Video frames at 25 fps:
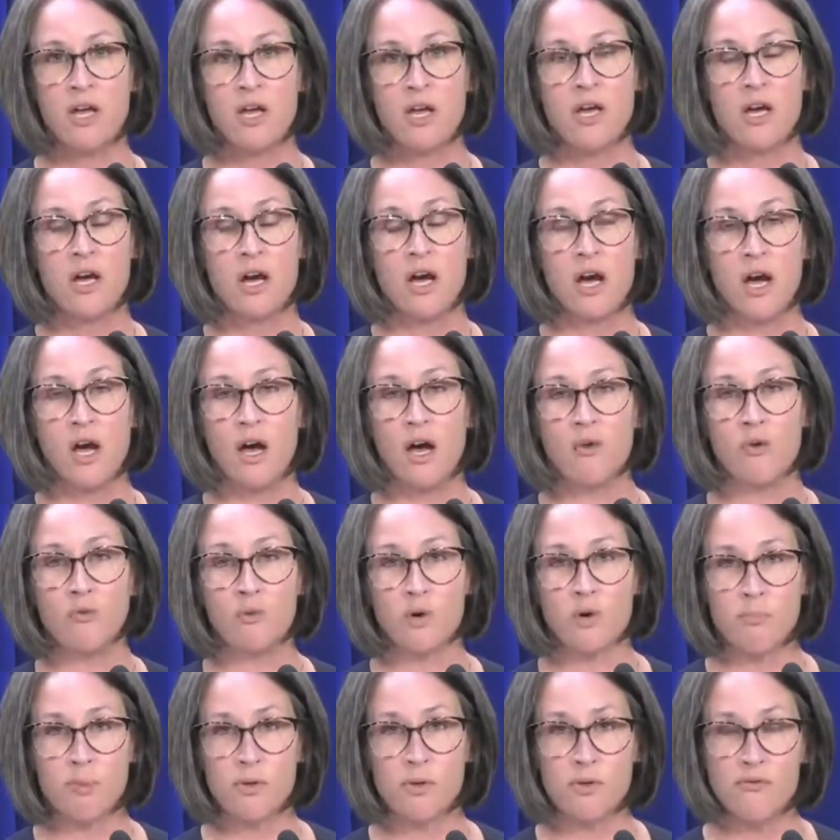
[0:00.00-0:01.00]
a
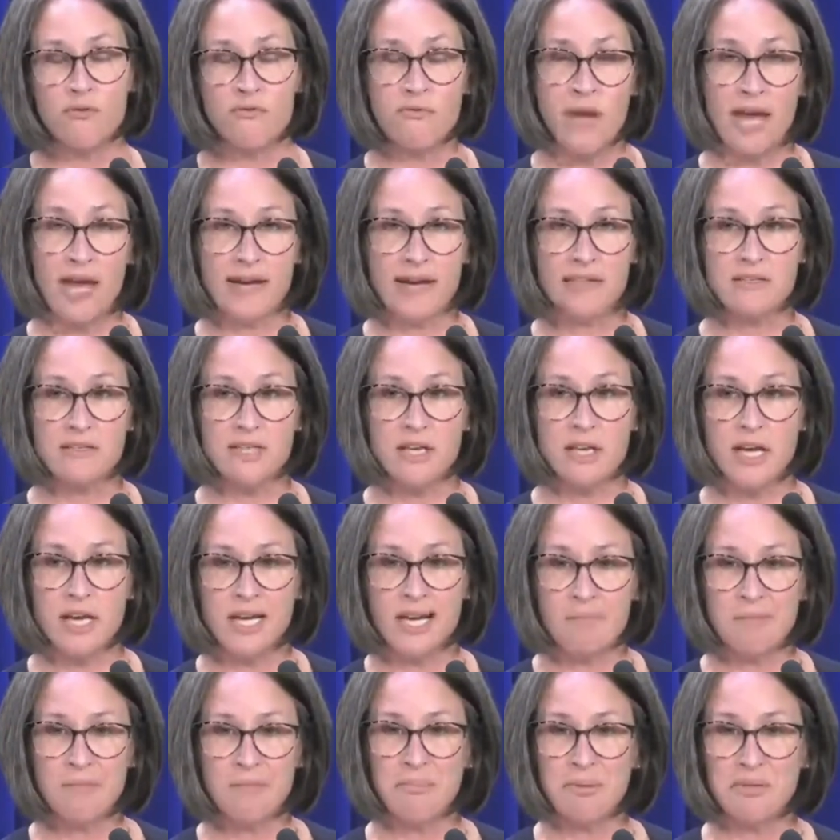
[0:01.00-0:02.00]
ripple effect. And
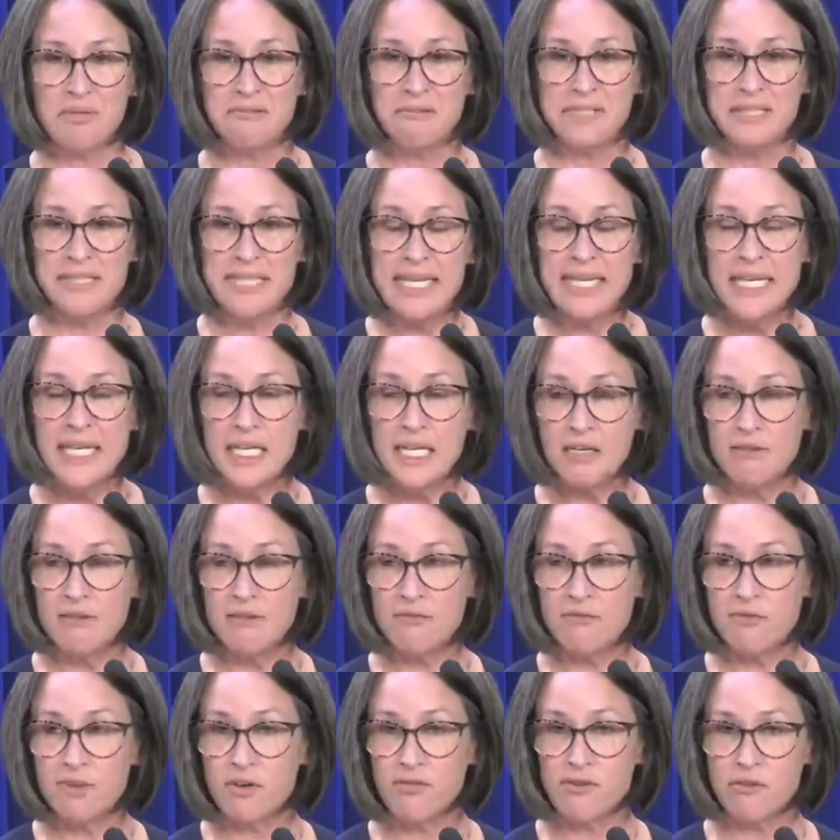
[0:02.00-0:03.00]
I believe